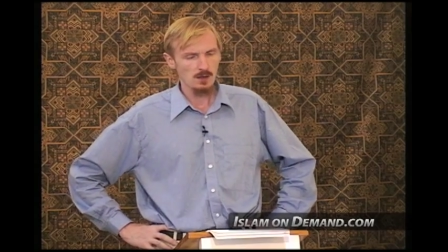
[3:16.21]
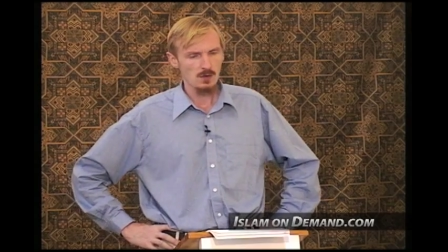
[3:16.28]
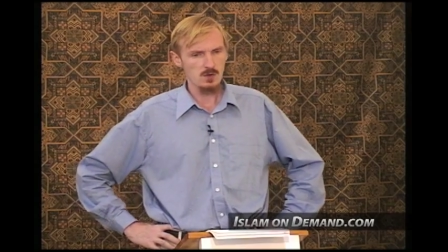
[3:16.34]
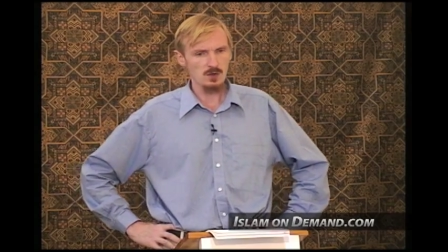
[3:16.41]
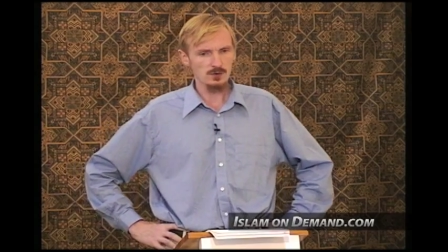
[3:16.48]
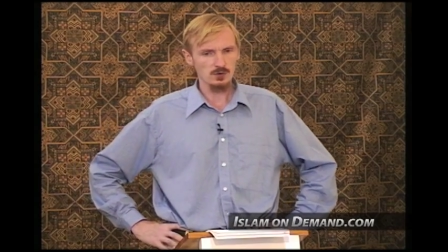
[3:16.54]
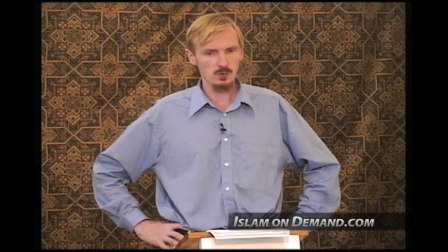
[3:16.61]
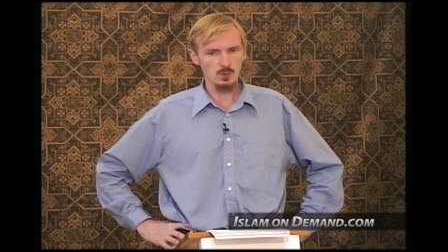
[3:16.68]

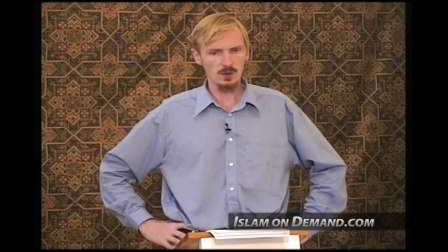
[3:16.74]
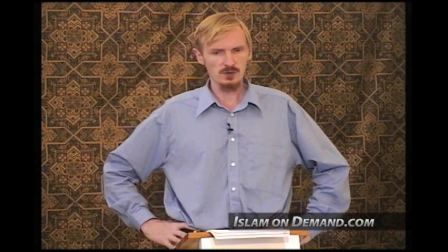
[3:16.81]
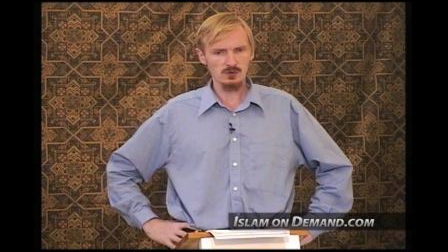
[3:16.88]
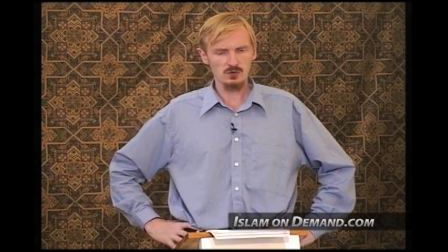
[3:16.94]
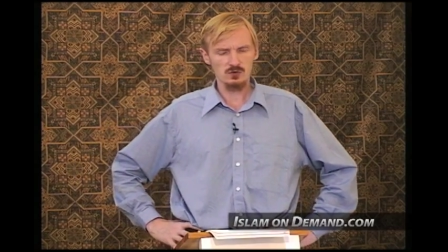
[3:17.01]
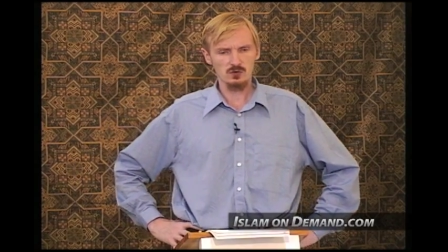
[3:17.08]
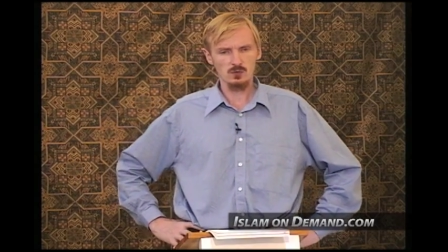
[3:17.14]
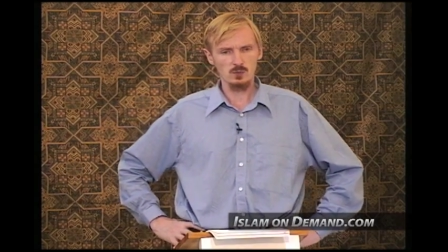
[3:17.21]
that
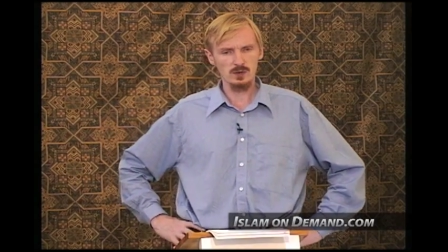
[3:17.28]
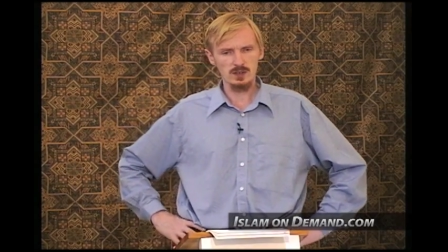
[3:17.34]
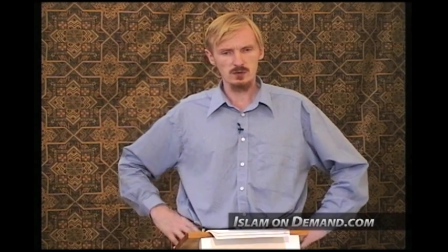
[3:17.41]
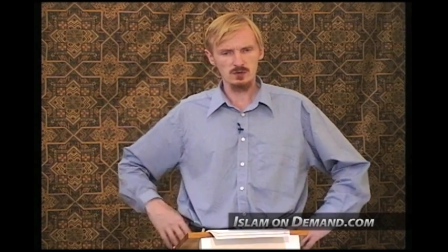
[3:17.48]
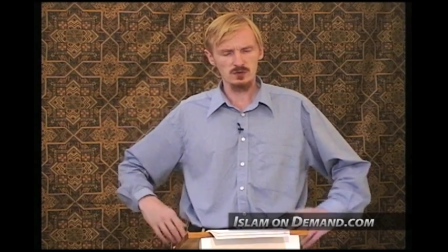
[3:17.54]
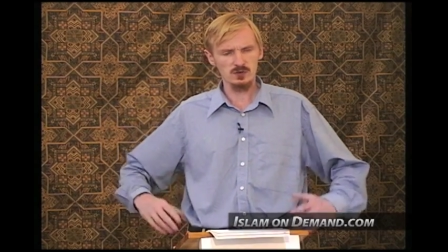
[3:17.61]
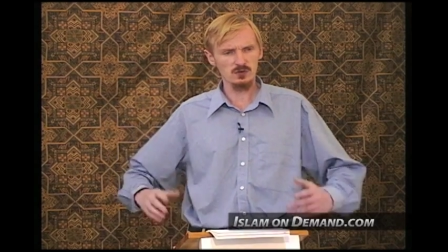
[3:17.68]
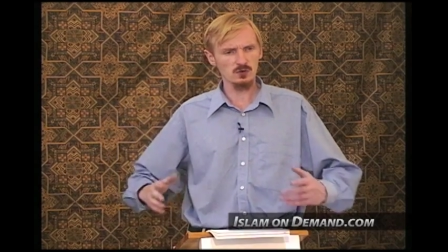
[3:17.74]
once when he
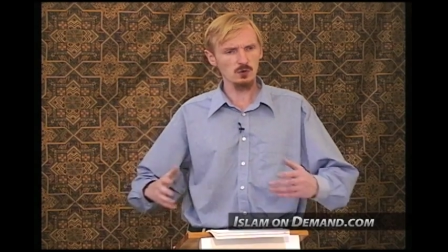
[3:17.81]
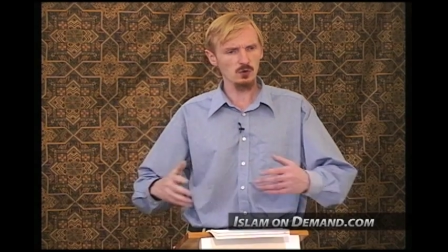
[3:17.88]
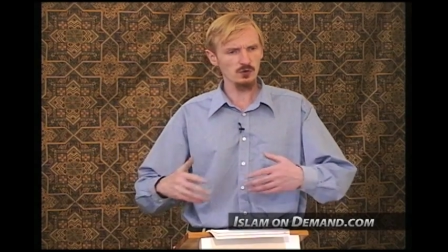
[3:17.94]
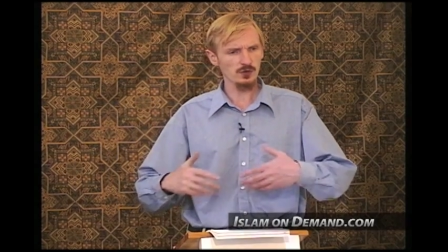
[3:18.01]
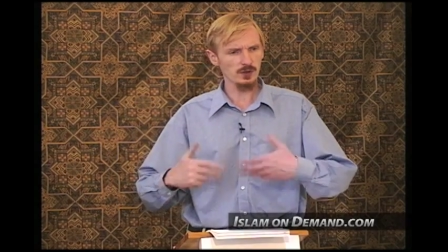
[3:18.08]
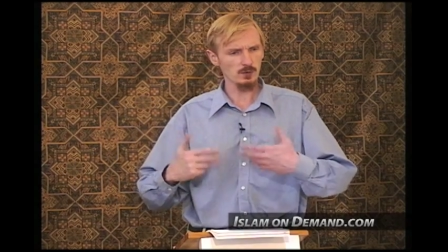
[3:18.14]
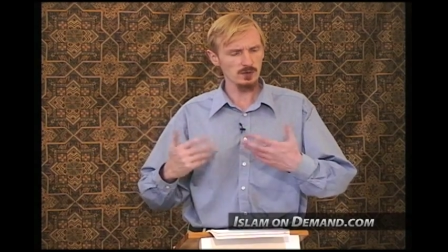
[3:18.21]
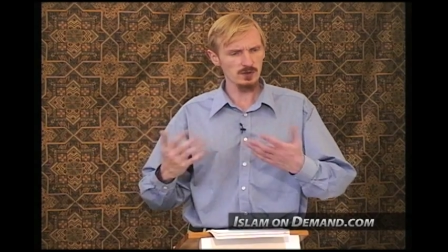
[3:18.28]
was
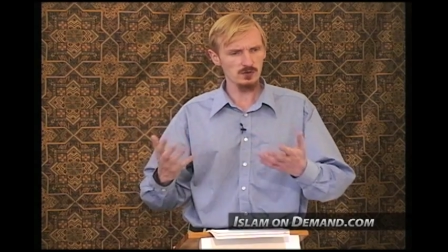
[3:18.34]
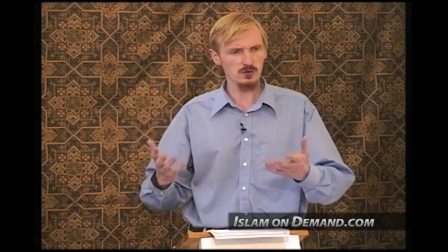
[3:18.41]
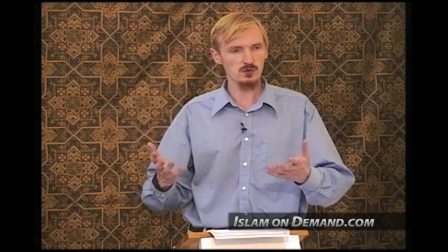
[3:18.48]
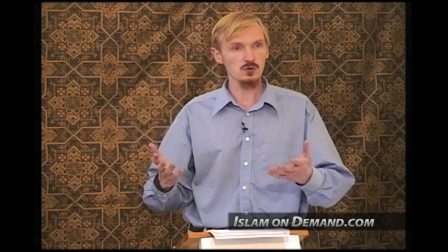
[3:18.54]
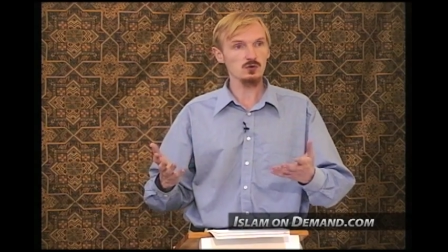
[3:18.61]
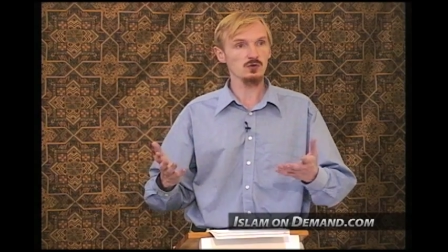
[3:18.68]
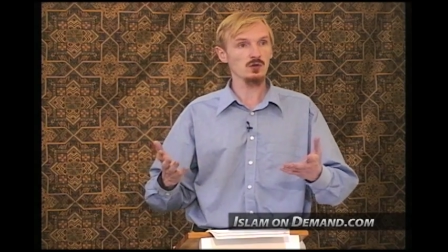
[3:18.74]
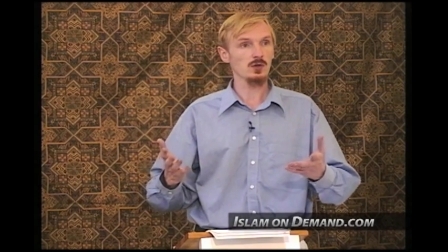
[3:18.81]
discoursing with his
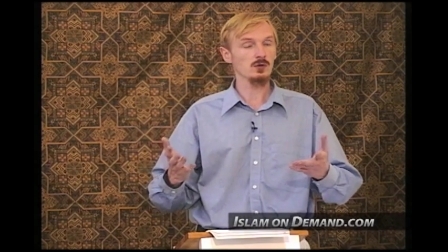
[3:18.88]
students,